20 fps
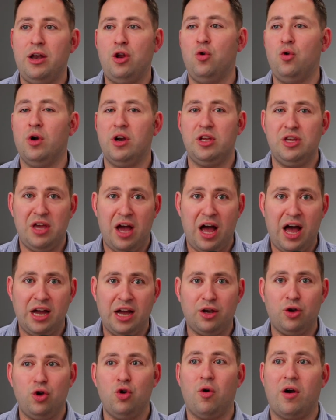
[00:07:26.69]
who are
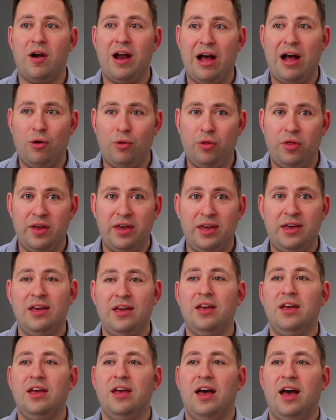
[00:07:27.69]
young, who are healthy,
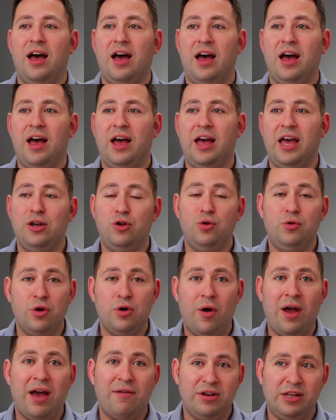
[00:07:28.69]
and who
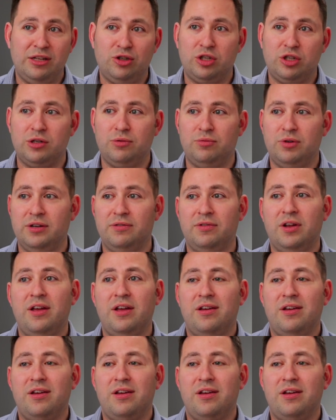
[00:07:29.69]
don't have any children.